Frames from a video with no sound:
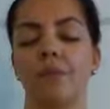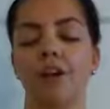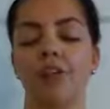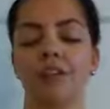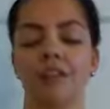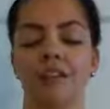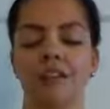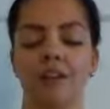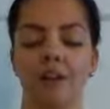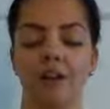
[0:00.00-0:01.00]
Watching
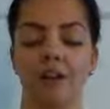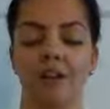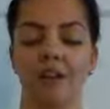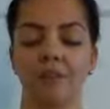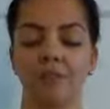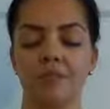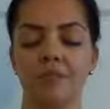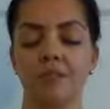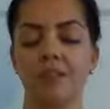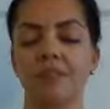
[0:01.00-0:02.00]
as the breath comes
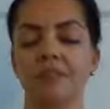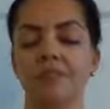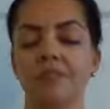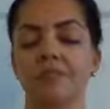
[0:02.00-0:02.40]
in